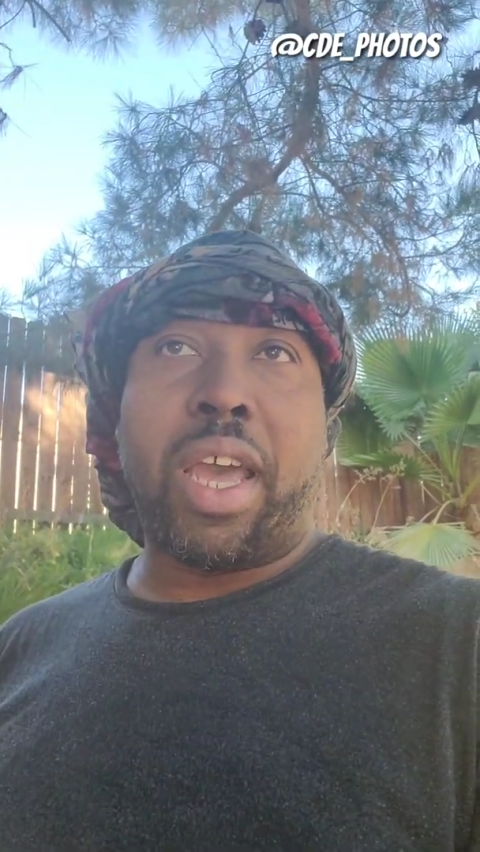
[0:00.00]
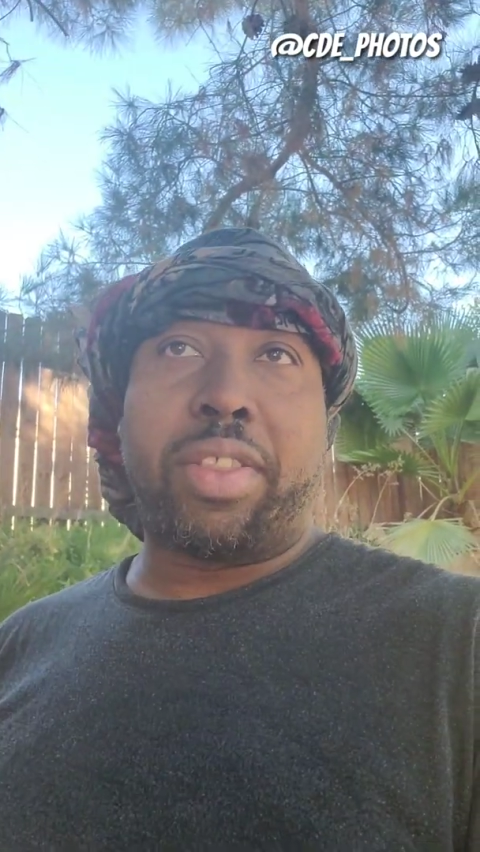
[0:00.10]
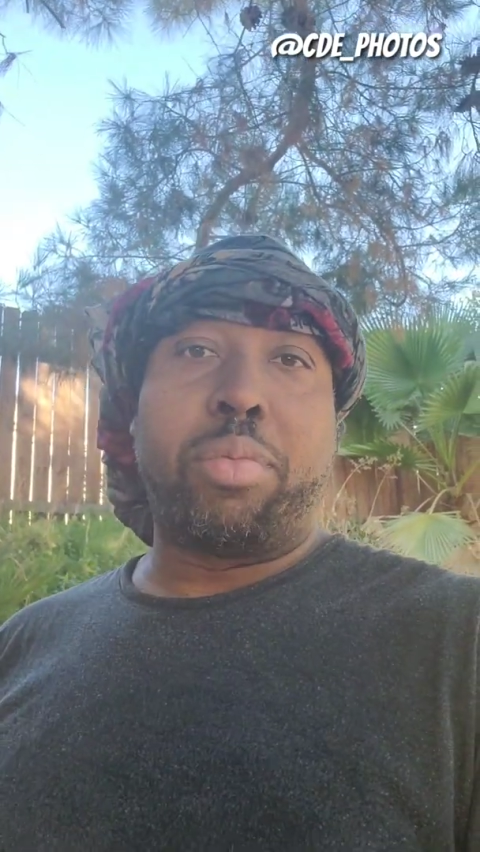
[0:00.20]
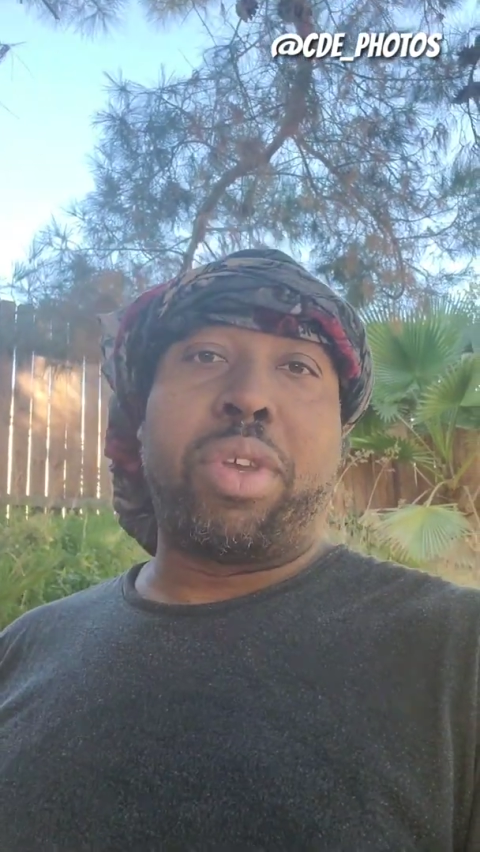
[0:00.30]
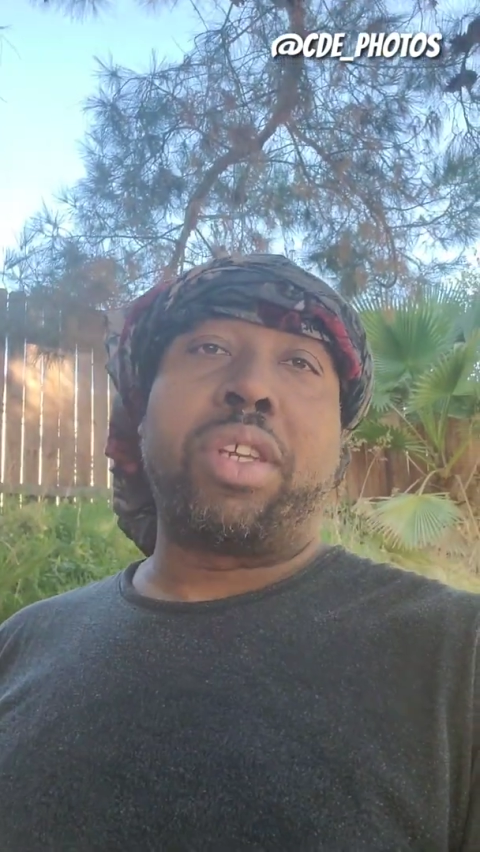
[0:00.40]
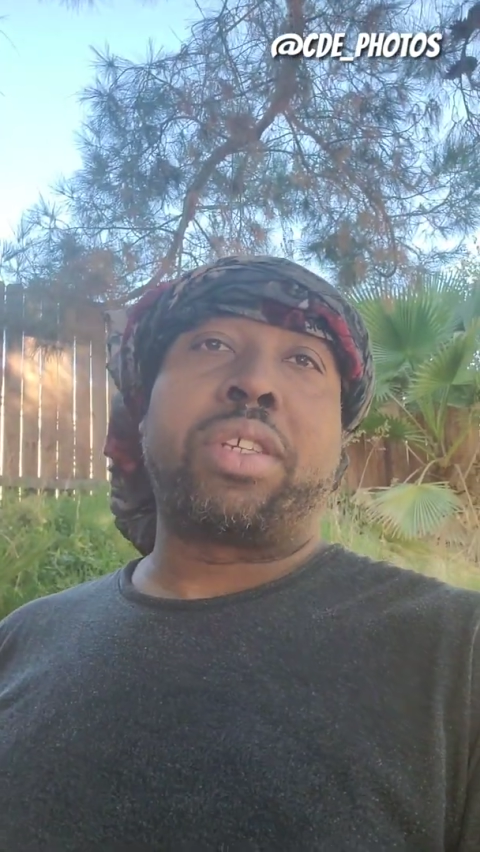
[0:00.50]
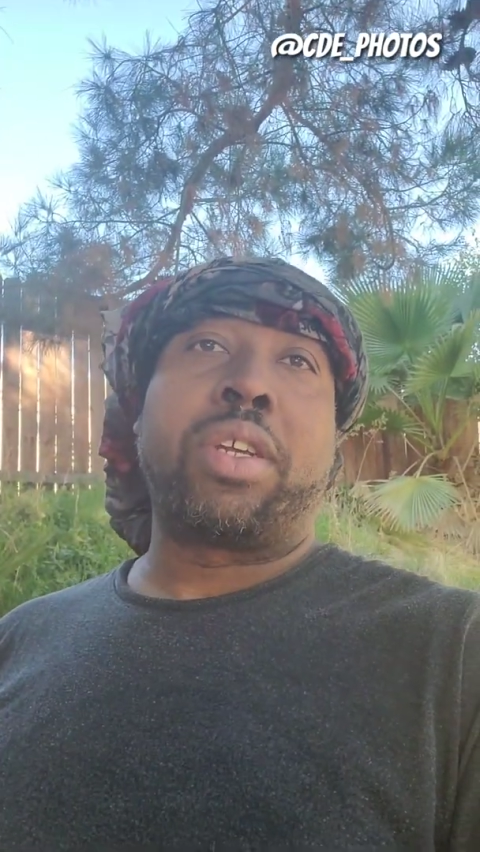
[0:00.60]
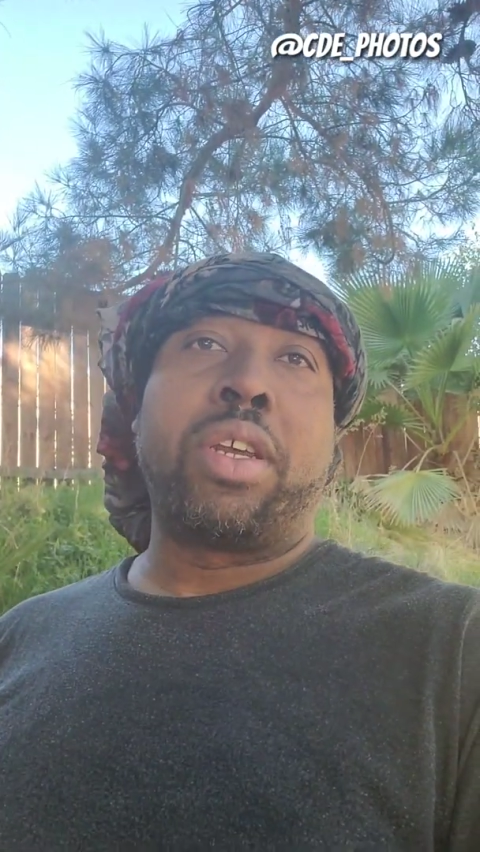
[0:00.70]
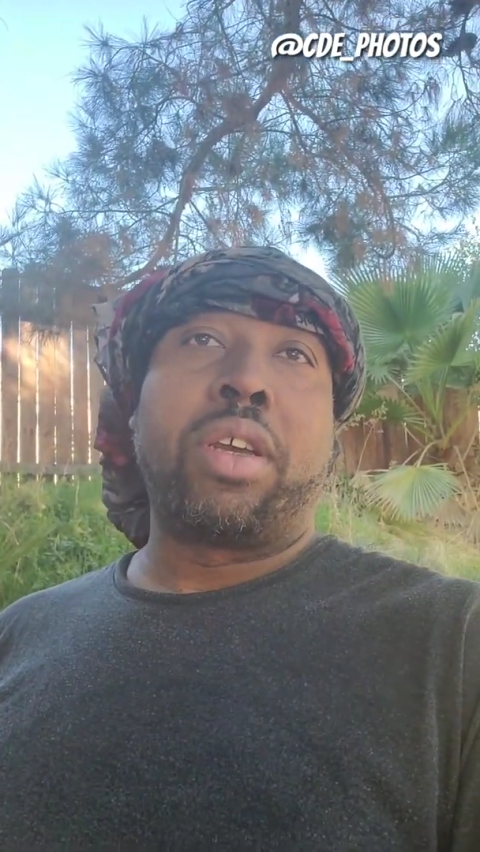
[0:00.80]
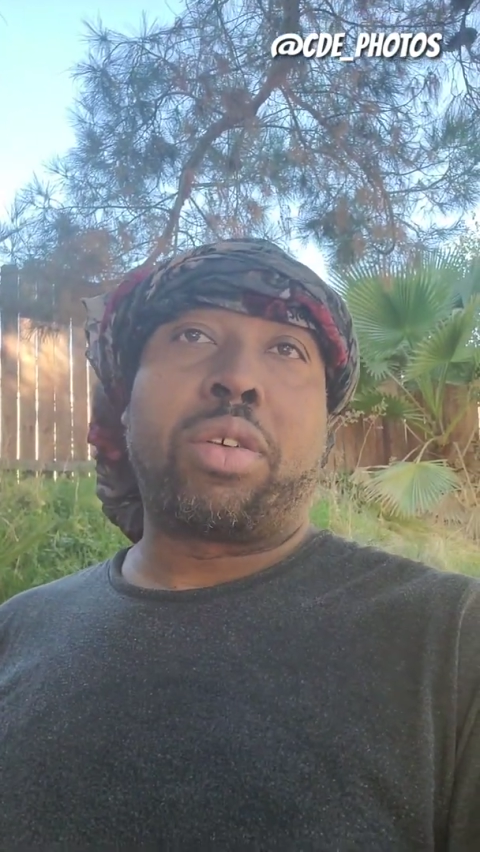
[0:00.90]
at the beach,
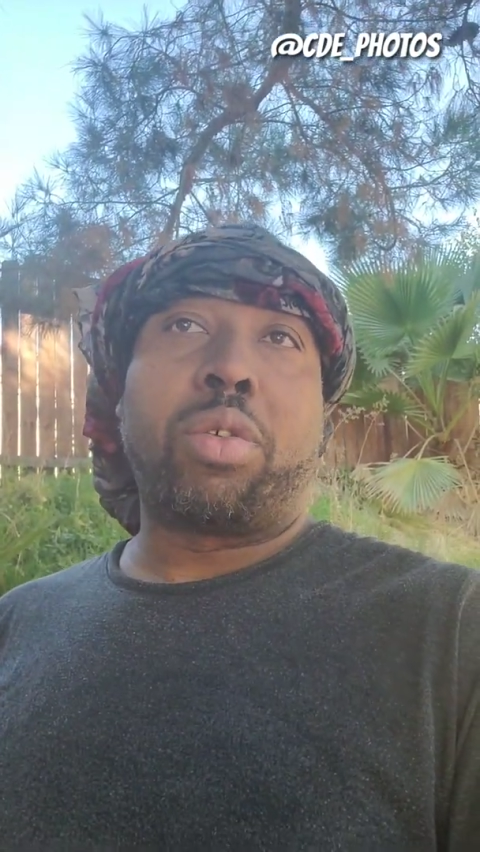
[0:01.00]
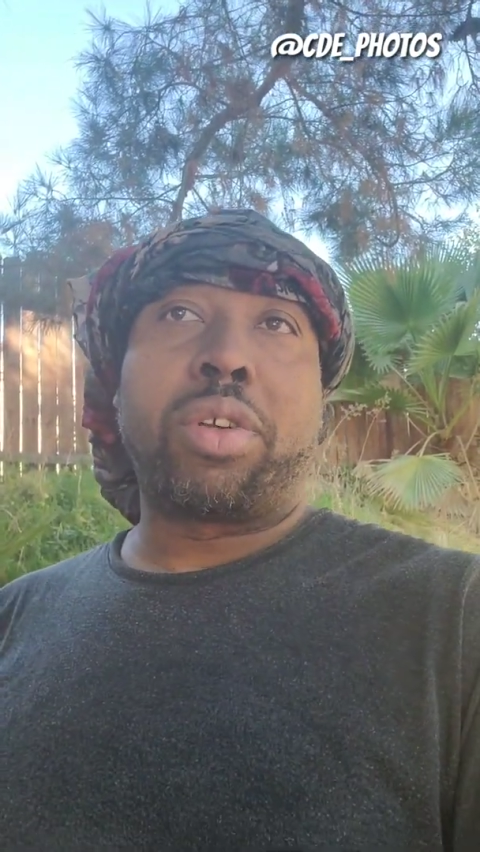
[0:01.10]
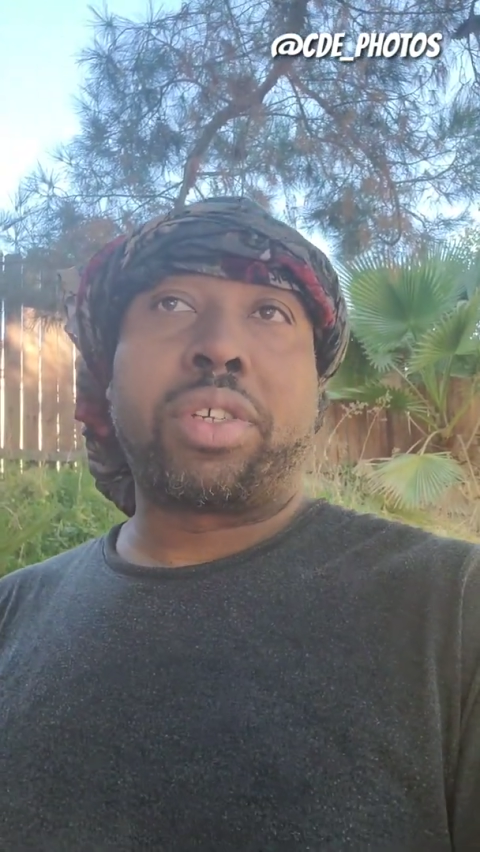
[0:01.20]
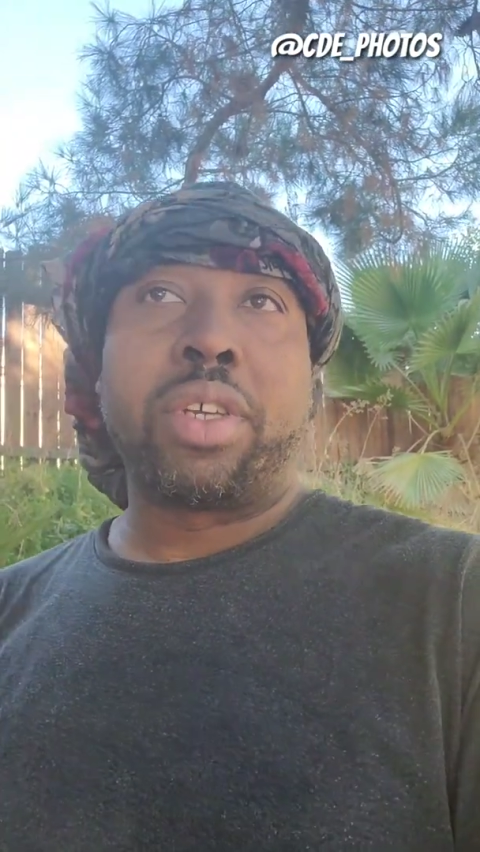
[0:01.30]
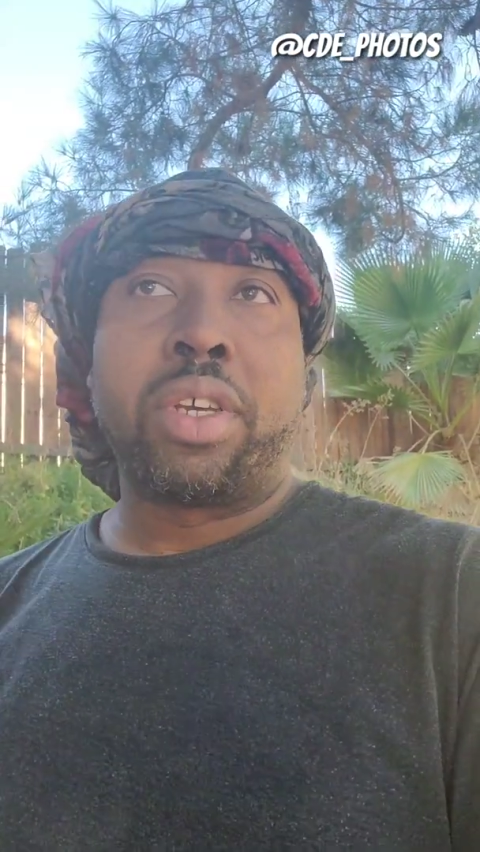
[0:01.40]
of course,